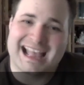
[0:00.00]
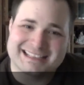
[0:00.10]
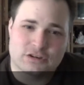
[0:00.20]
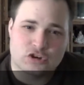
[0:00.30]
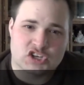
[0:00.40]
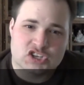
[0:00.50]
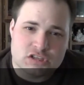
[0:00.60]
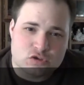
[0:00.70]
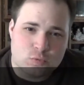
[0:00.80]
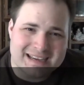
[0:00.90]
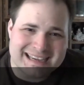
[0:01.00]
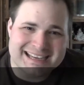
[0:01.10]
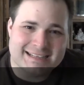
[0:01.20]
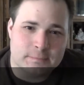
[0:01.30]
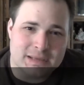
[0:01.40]
As Christians, we
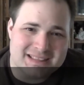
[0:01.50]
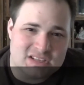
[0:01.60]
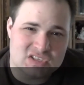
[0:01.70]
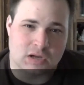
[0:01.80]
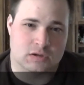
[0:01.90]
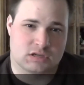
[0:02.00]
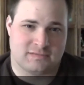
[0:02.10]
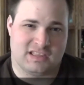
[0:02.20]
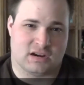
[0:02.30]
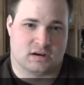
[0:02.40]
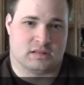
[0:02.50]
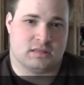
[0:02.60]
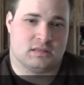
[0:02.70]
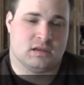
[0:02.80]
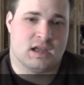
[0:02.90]
need to be the salt of the earth.